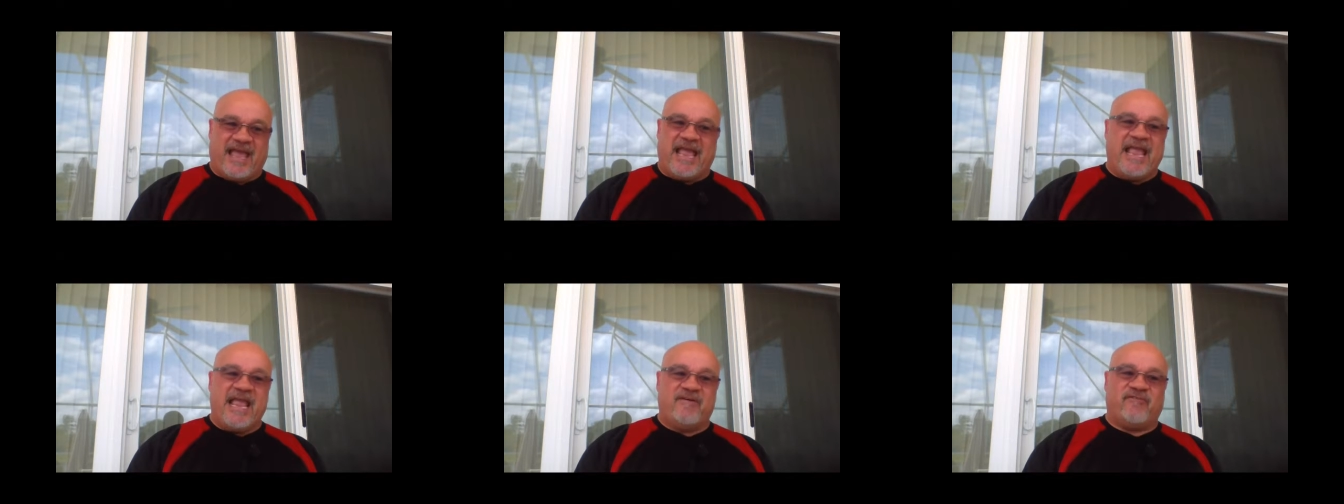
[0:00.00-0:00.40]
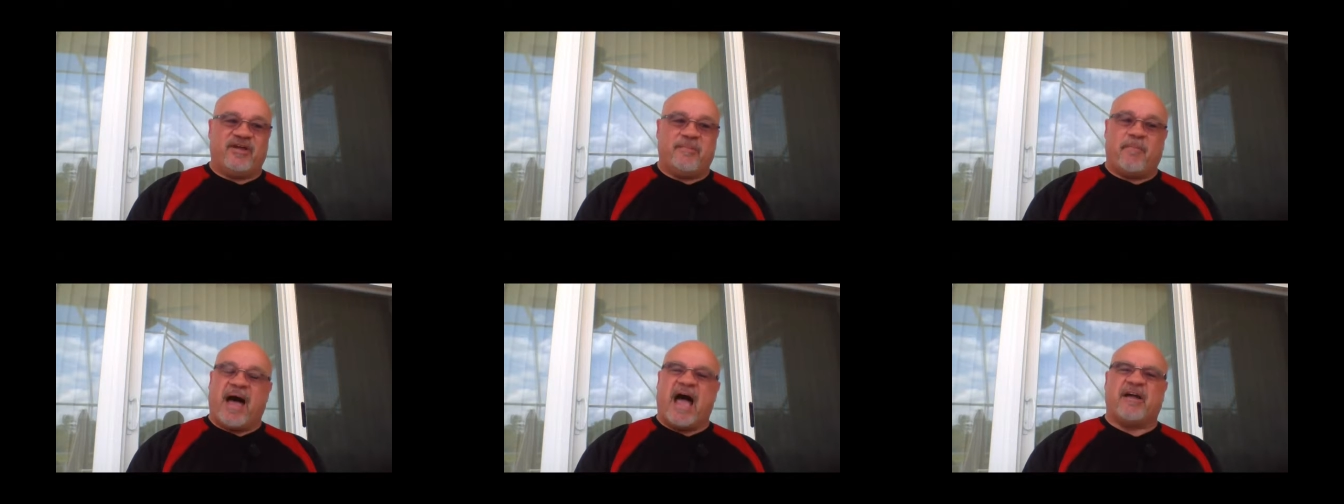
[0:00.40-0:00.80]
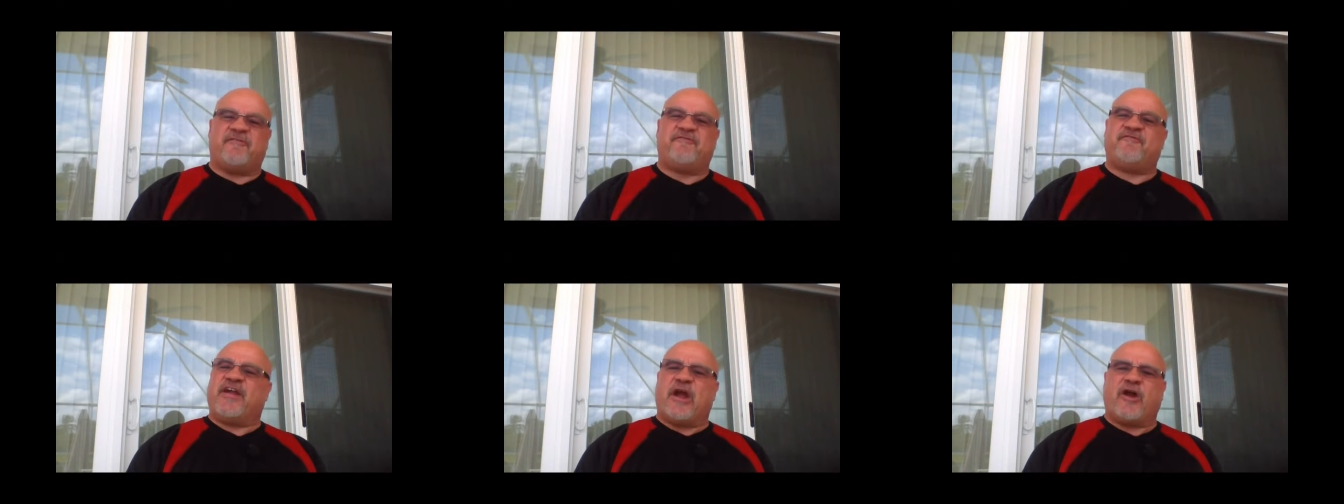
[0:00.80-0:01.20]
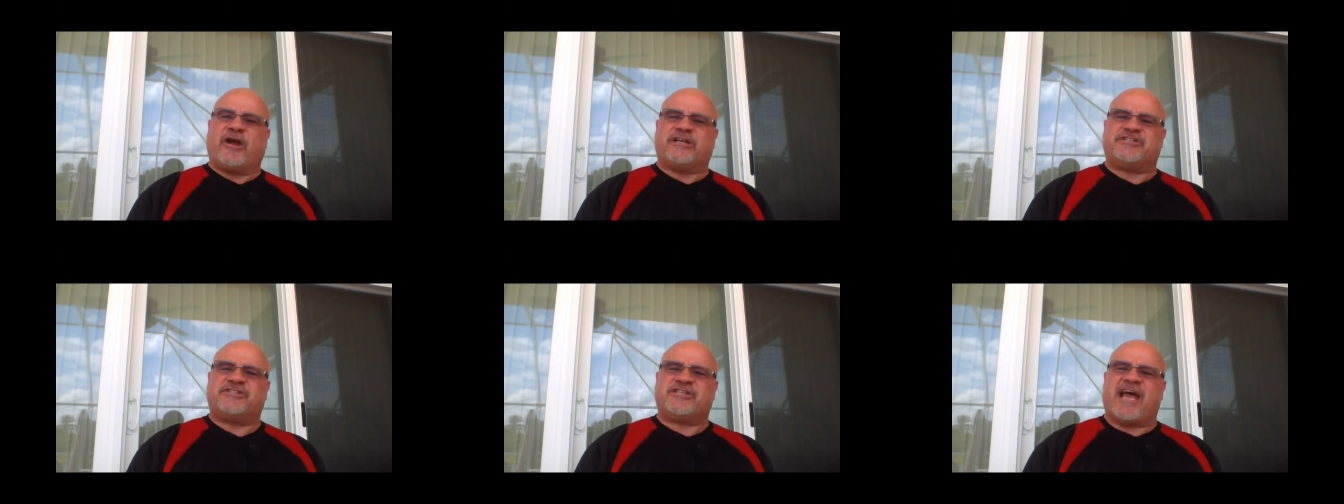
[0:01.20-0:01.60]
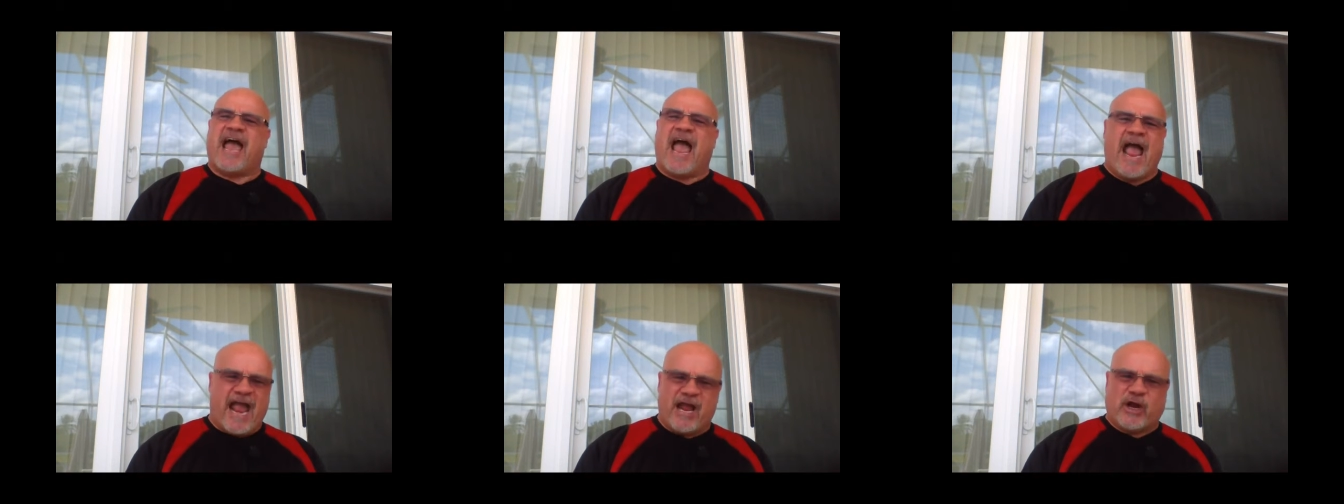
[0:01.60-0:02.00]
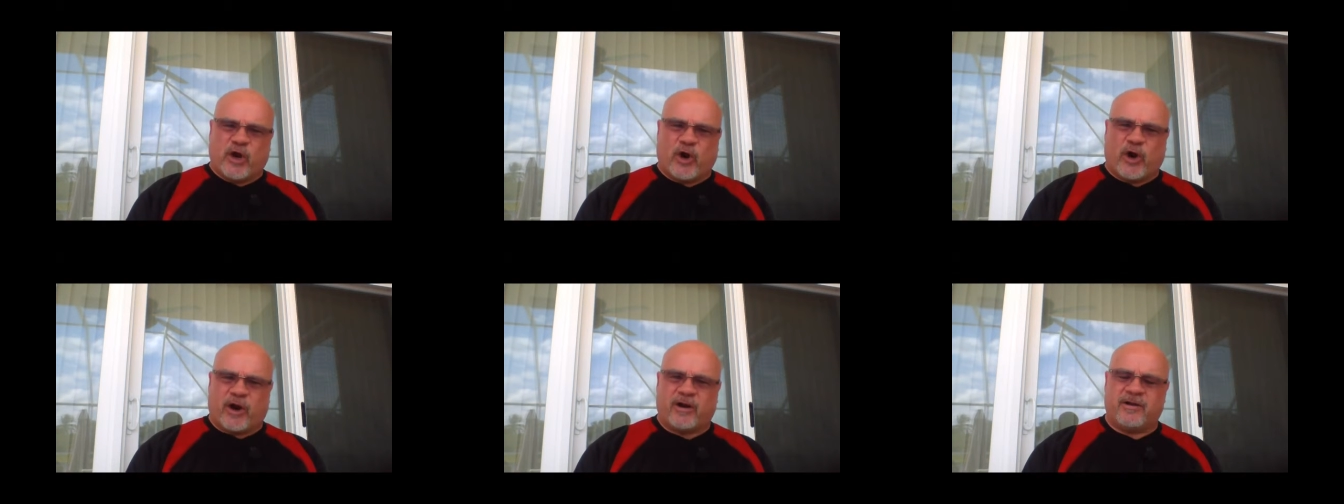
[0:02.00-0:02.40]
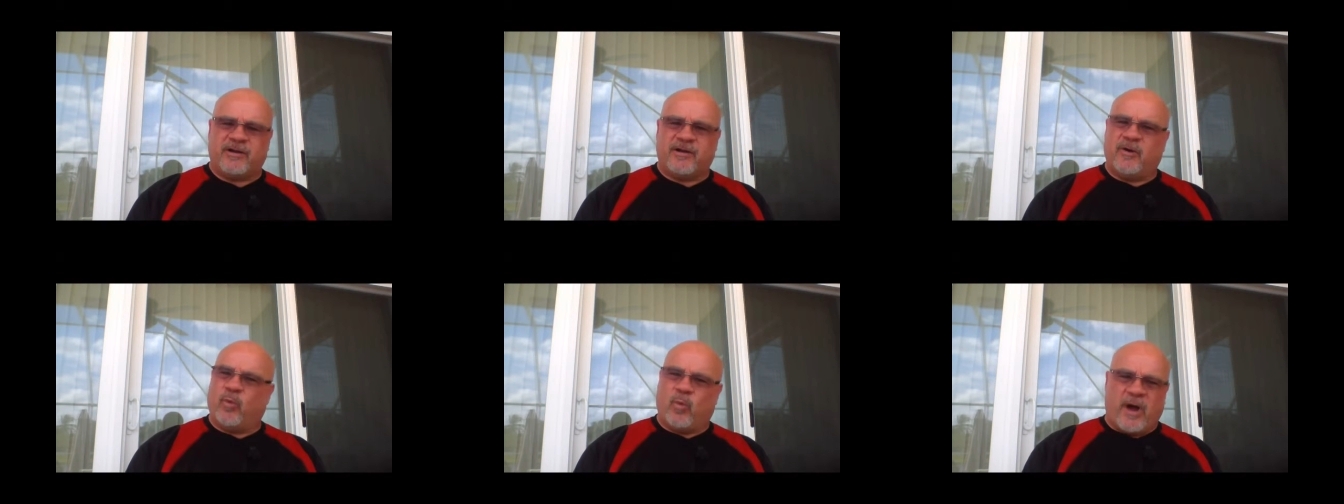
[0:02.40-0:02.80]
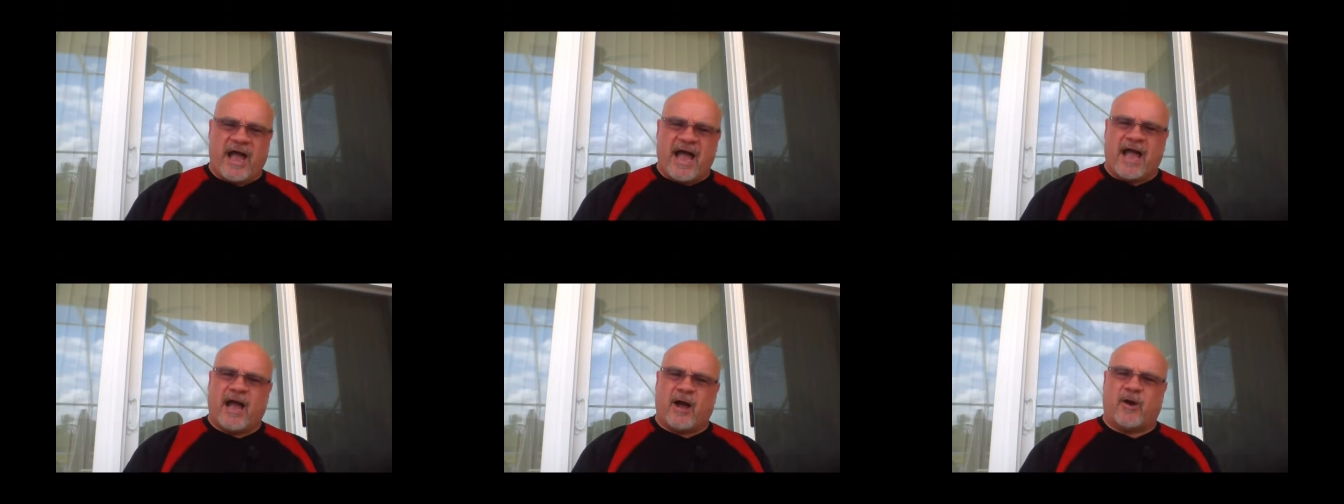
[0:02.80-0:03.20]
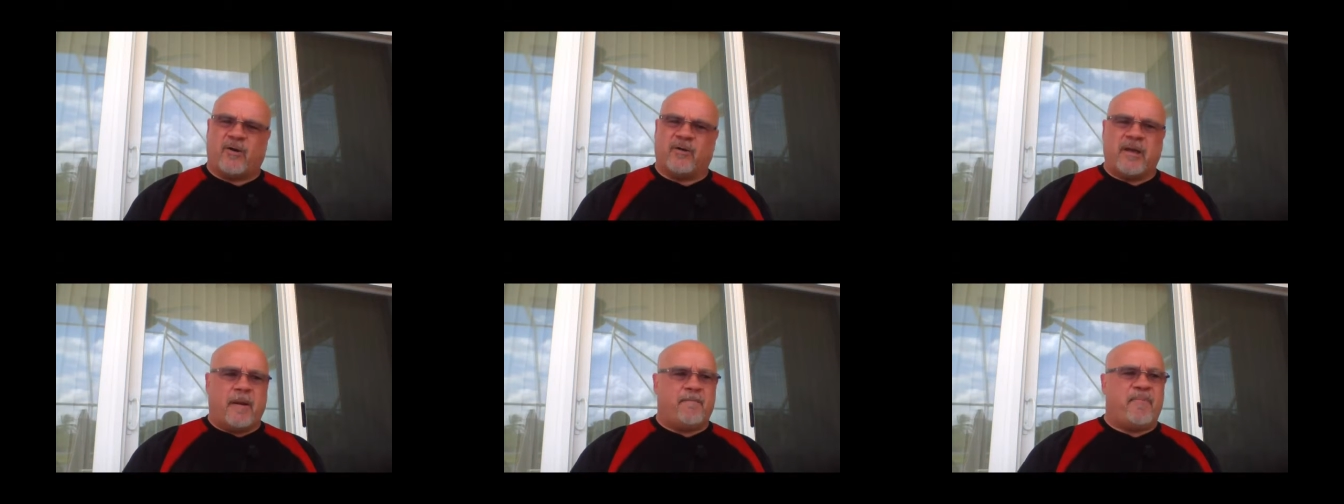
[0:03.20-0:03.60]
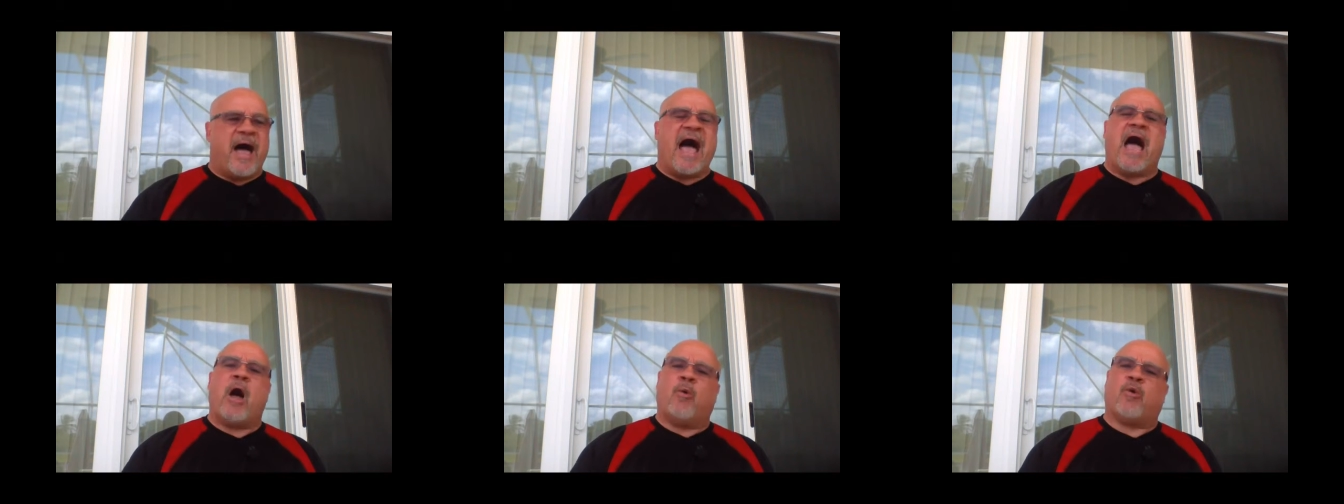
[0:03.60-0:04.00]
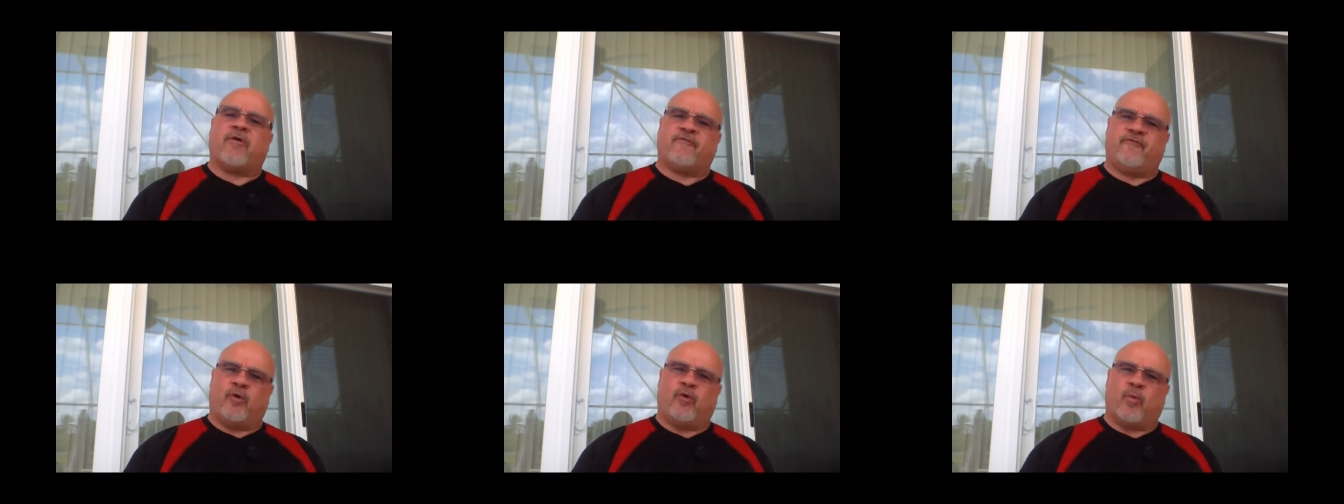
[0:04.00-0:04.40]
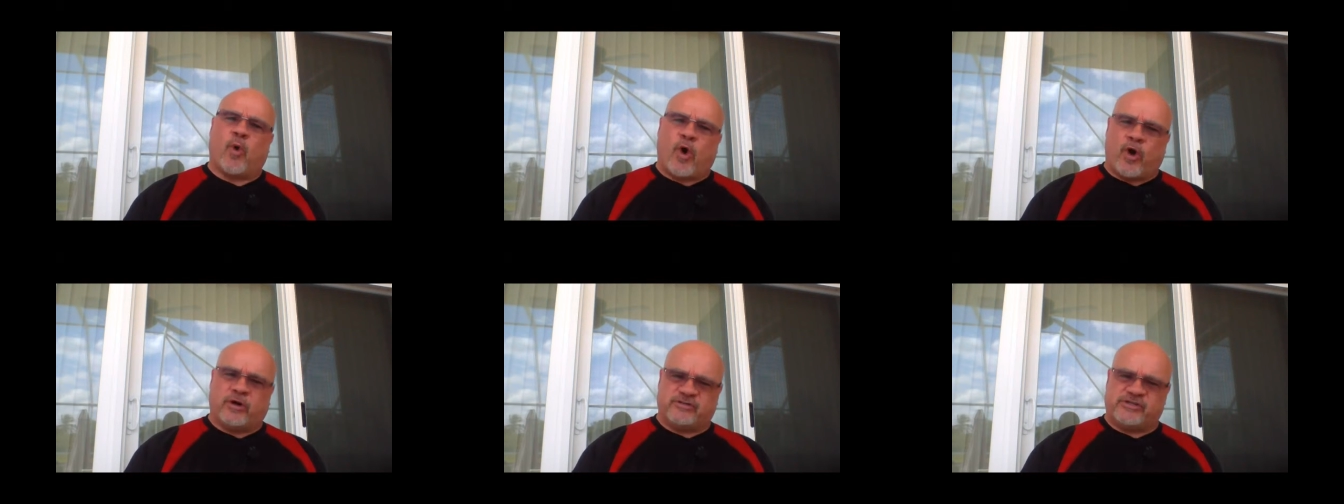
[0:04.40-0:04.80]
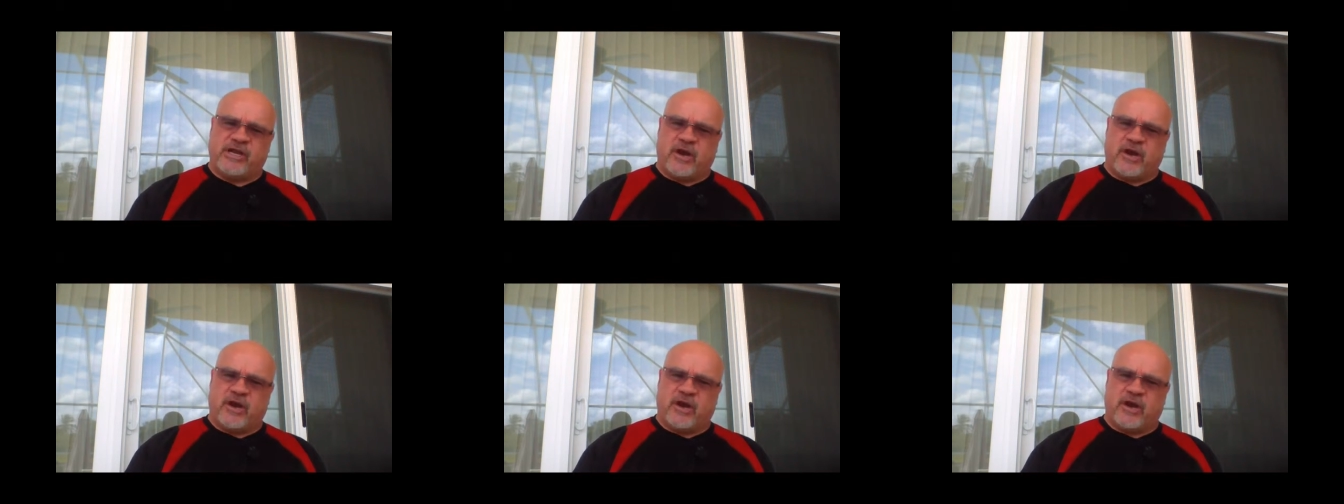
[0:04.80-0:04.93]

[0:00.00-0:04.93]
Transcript: even my fierce anger." Wow, powerful words